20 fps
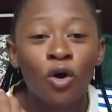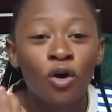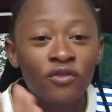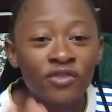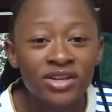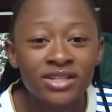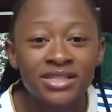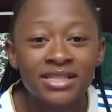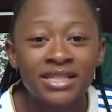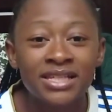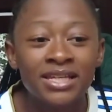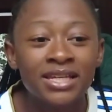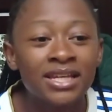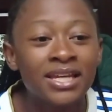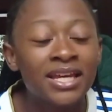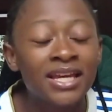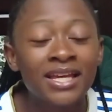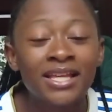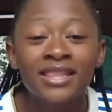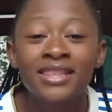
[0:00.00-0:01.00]

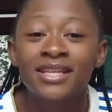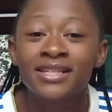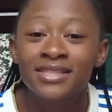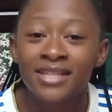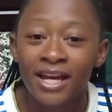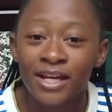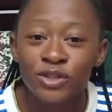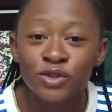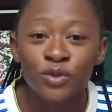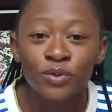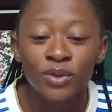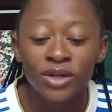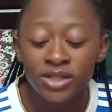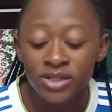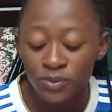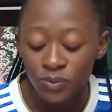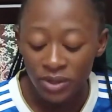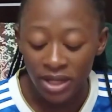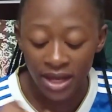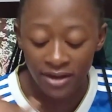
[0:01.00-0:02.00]
obviously in the title
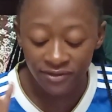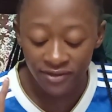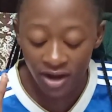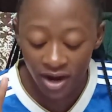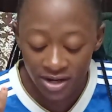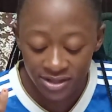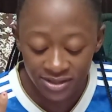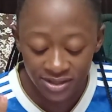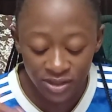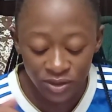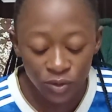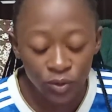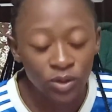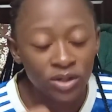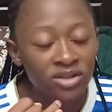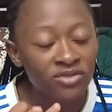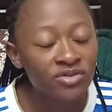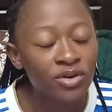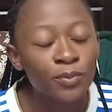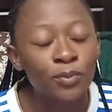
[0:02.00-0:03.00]
race. We have Arsenal,
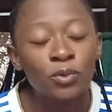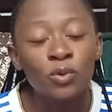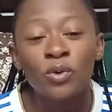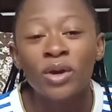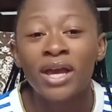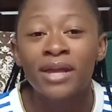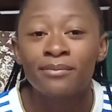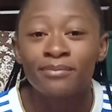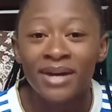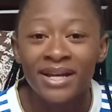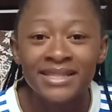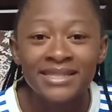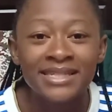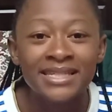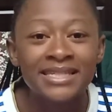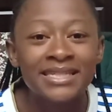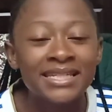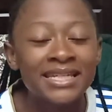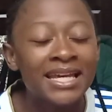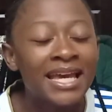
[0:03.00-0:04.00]
Liverpool, and Man
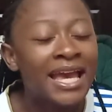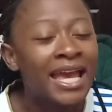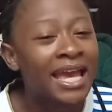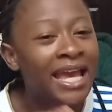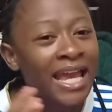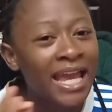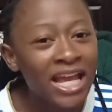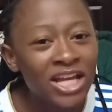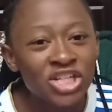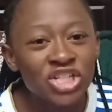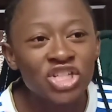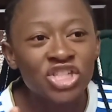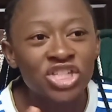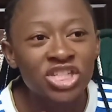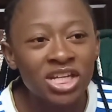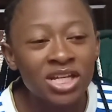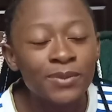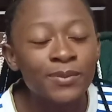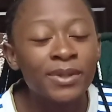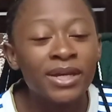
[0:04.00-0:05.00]
City. Each
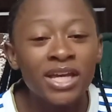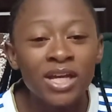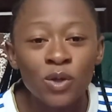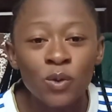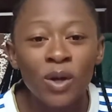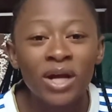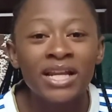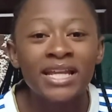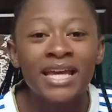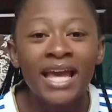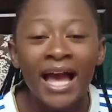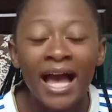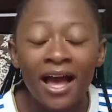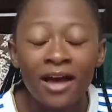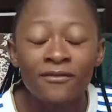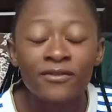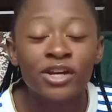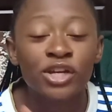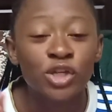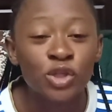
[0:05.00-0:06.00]
team equally
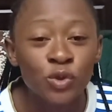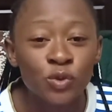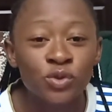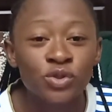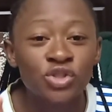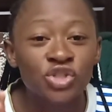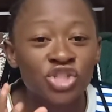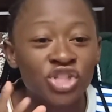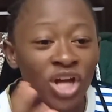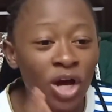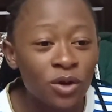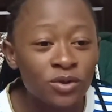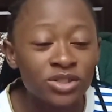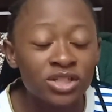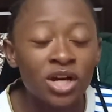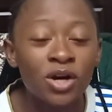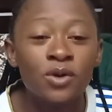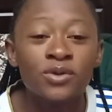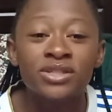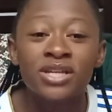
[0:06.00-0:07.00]
have a huge shout
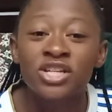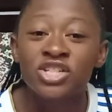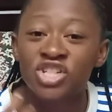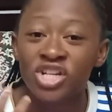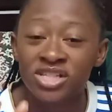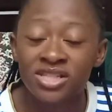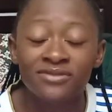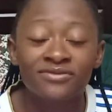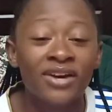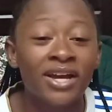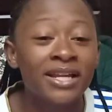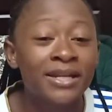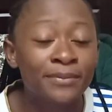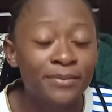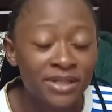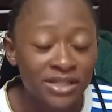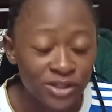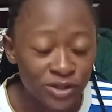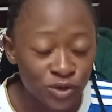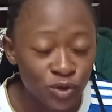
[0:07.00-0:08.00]
out, and
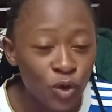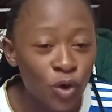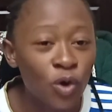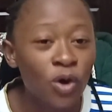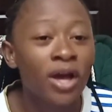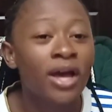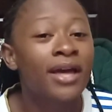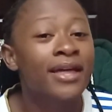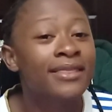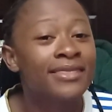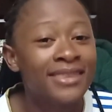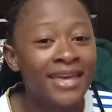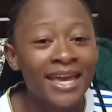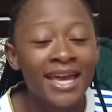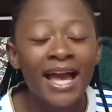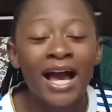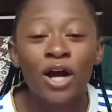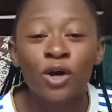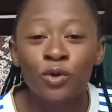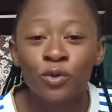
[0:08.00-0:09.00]
justifiably so.
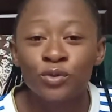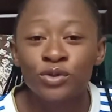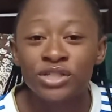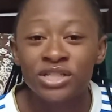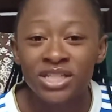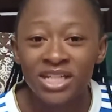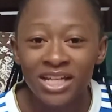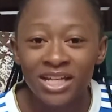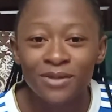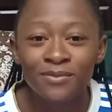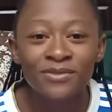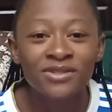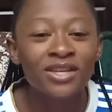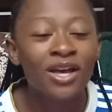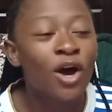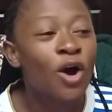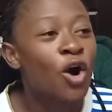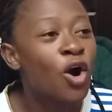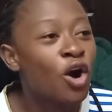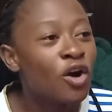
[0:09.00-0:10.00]
They are good teams.
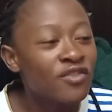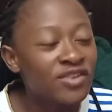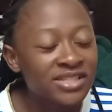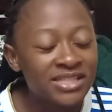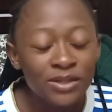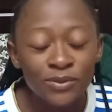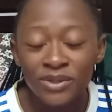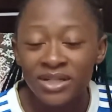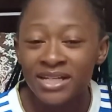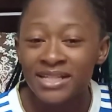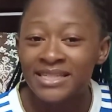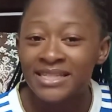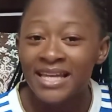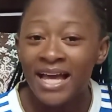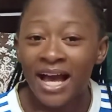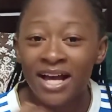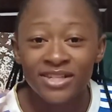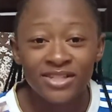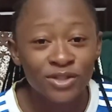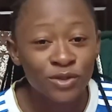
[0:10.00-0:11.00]
Obviously, we can see
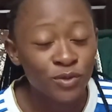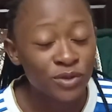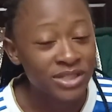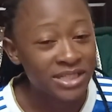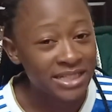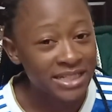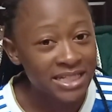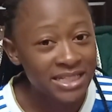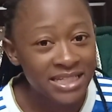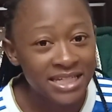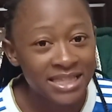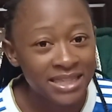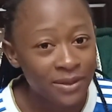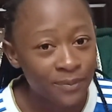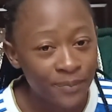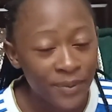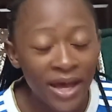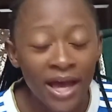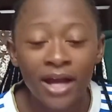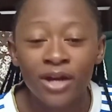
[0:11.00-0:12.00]
Arsenal is leading the
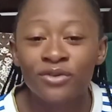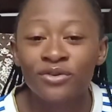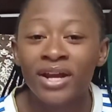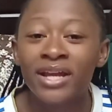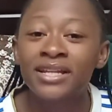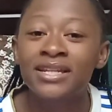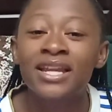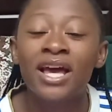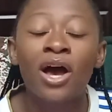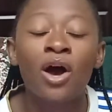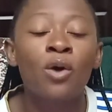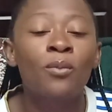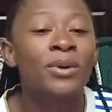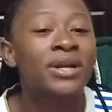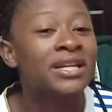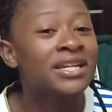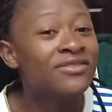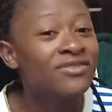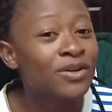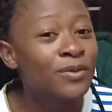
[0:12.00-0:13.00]
pack right now,
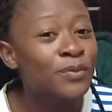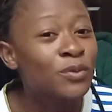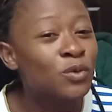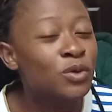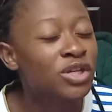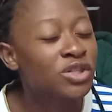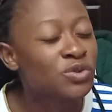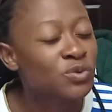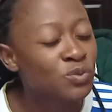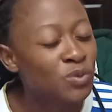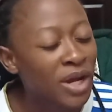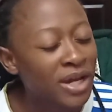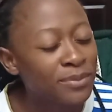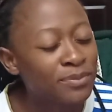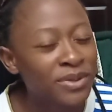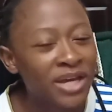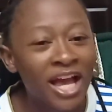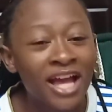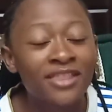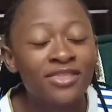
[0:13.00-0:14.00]
but Liverpool is right
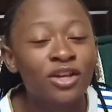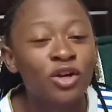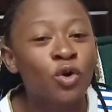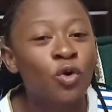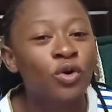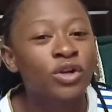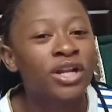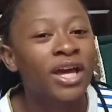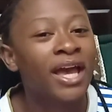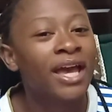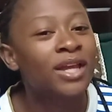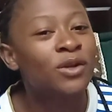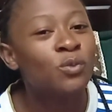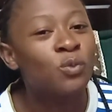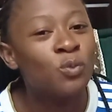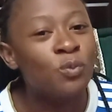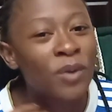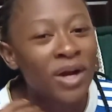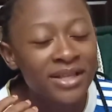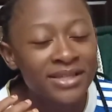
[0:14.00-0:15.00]
behind the corner,
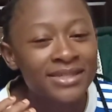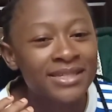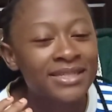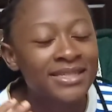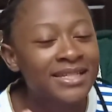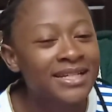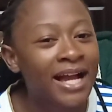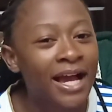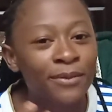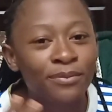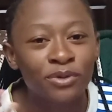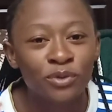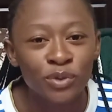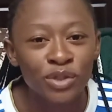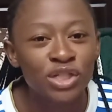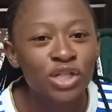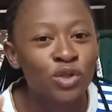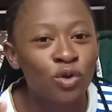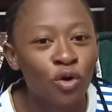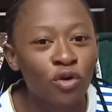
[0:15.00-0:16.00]
and Man City can't be
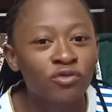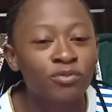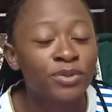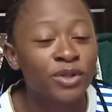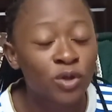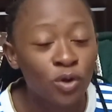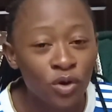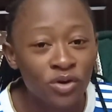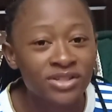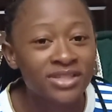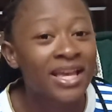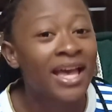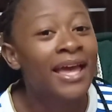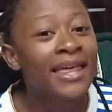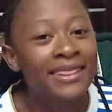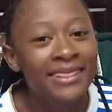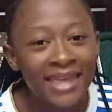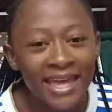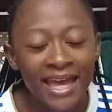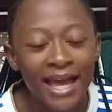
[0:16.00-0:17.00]
written off because
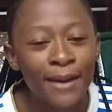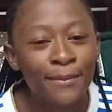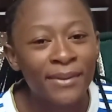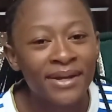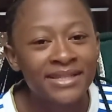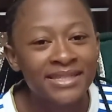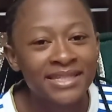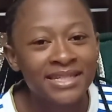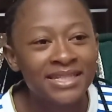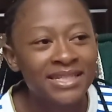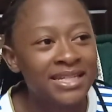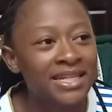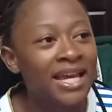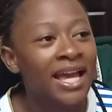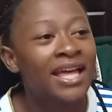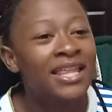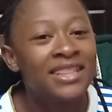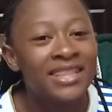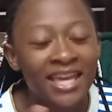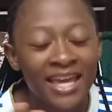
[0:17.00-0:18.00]
they are Man
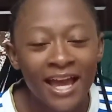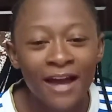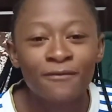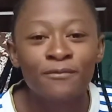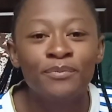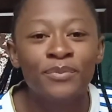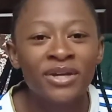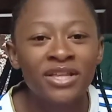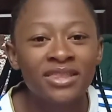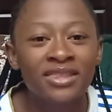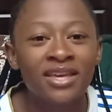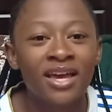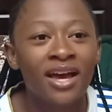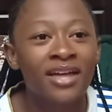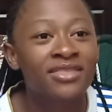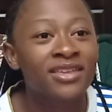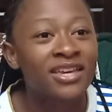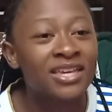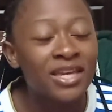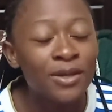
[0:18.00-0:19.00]
City. They have been
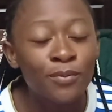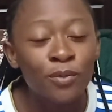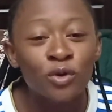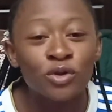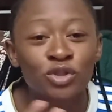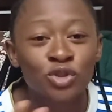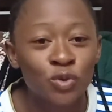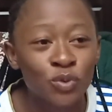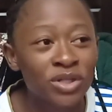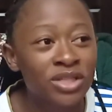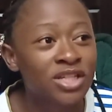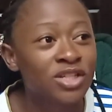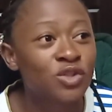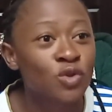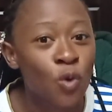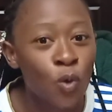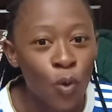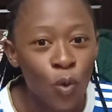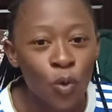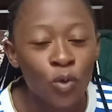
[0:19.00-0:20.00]
there. They keep on doing this
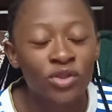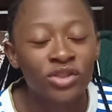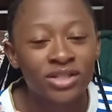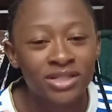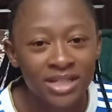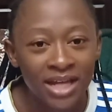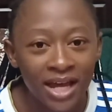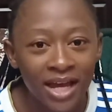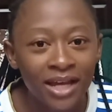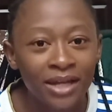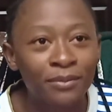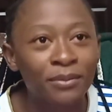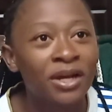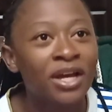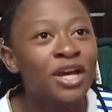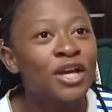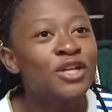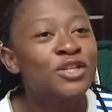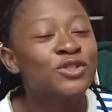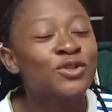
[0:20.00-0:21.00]
all the time.
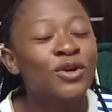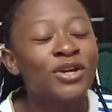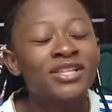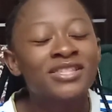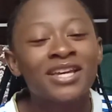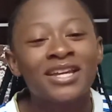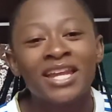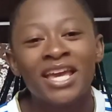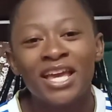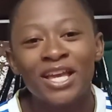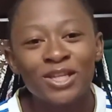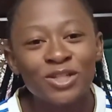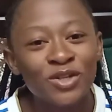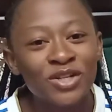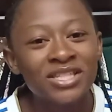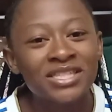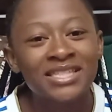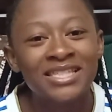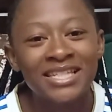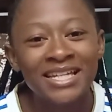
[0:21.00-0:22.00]
So it's an
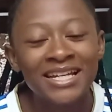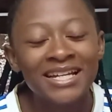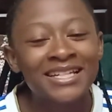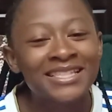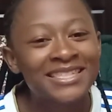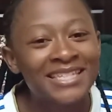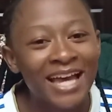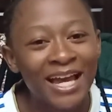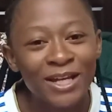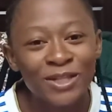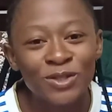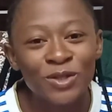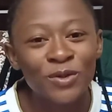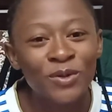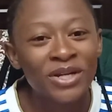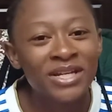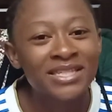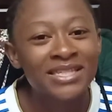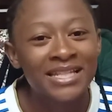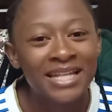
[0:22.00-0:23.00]
interesting title
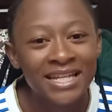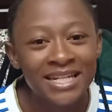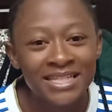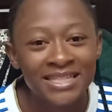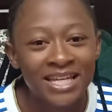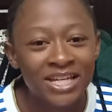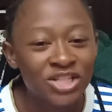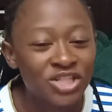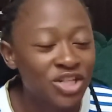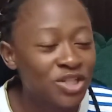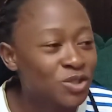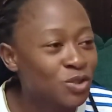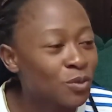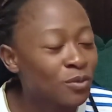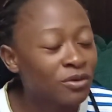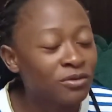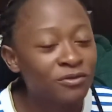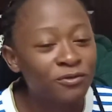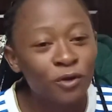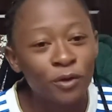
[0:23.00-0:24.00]
race, ladies and
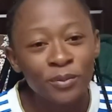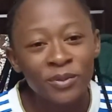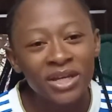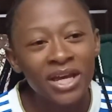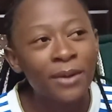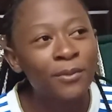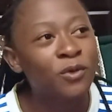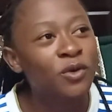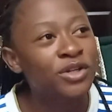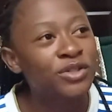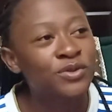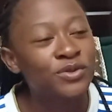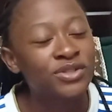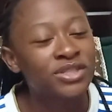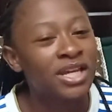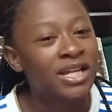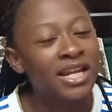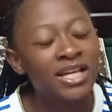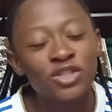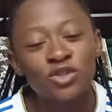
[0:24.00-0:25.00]
gentlemen. For me, I'm going to
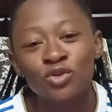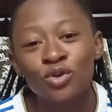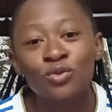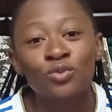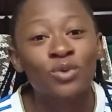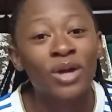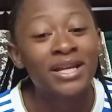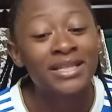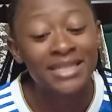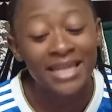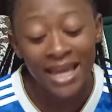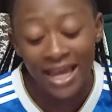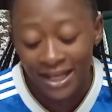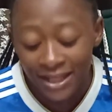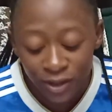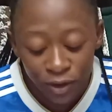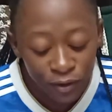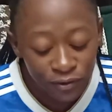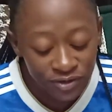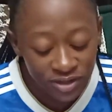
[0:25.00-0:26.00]
say, let's not write
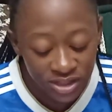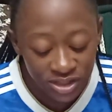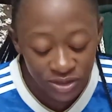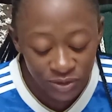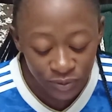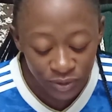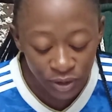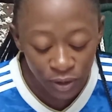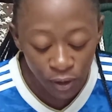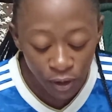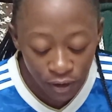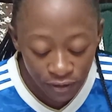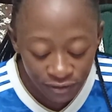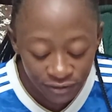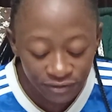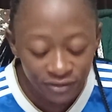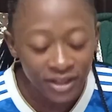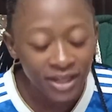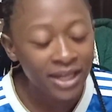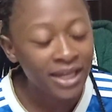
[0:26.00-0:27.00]
any of these three
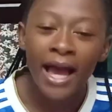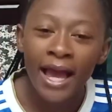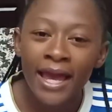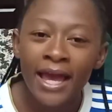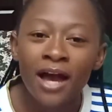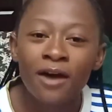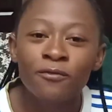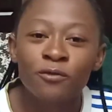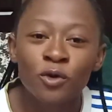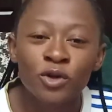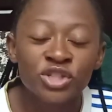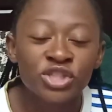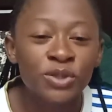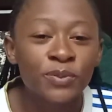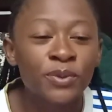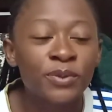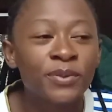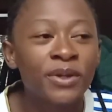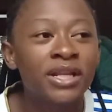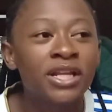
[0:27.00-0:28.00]
off. I have watched the
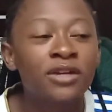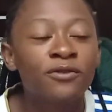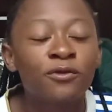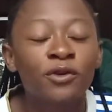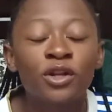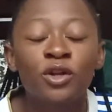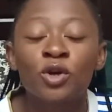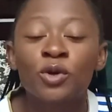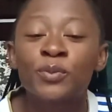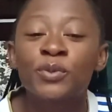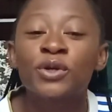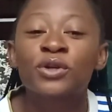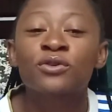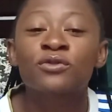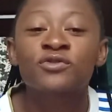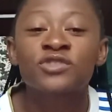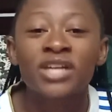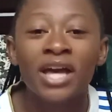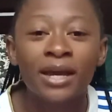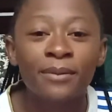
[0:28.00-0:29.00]
Premier League for a long period
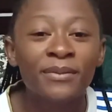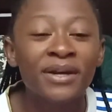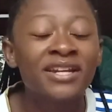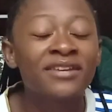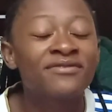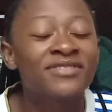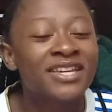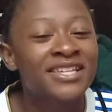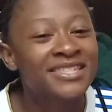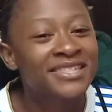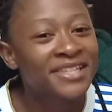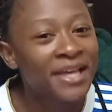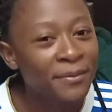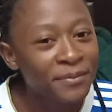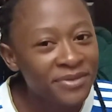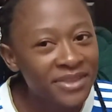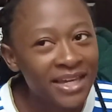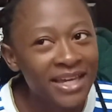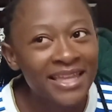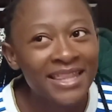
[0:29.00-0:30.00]
of time, and if there's
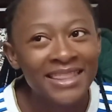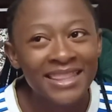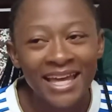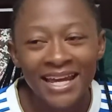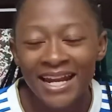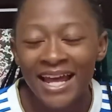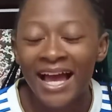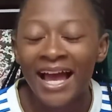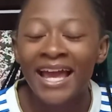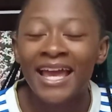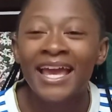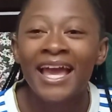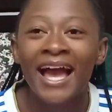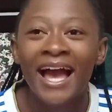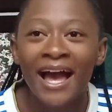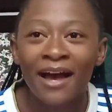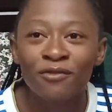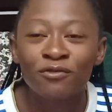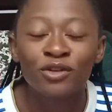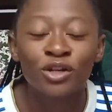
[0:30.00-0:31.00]
something that I
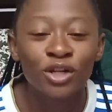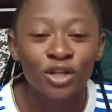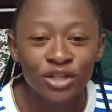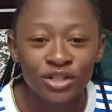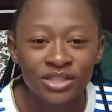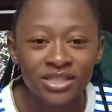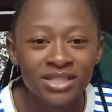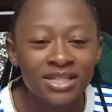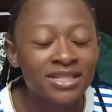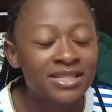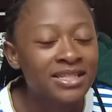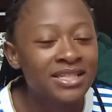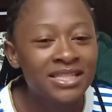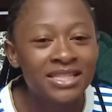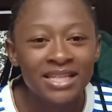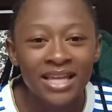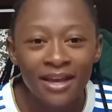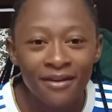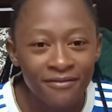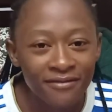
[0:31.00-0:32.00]
have learned, is
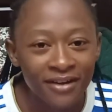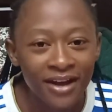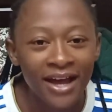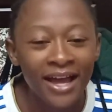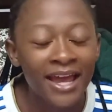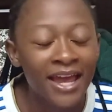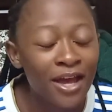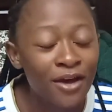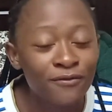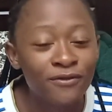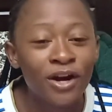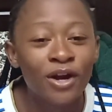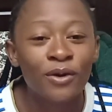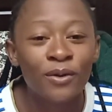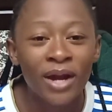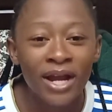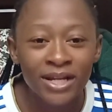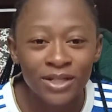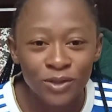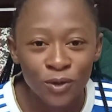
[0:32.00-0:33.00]
never, ever
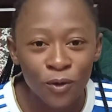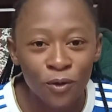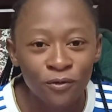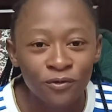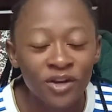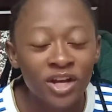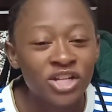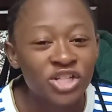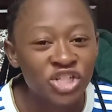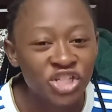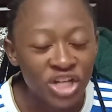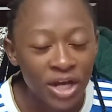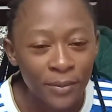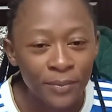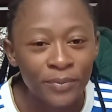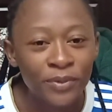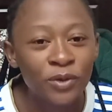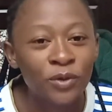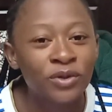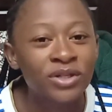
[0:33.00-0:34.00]
write off a
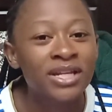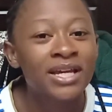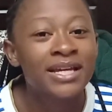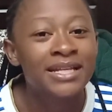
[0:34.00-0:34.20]
champion